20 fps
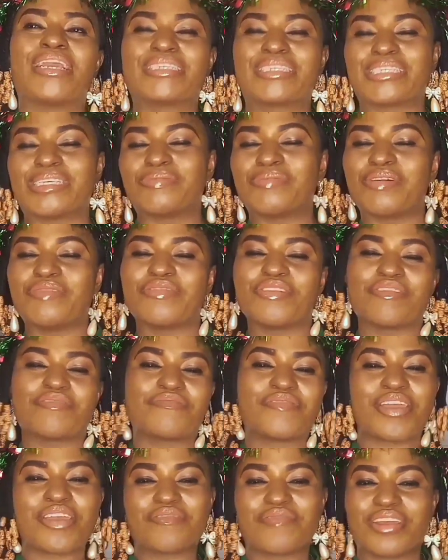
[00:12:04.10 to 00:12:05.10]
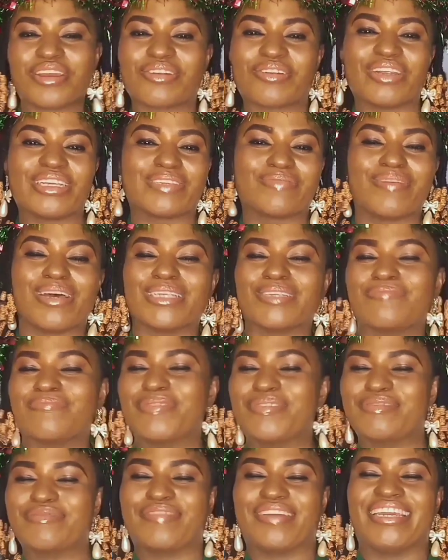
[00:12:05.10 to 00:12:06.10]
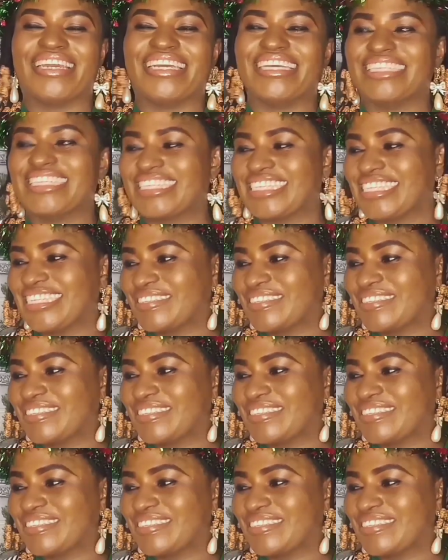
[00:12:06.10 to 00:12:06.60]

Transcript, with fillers: some of your favorite Christmas movies.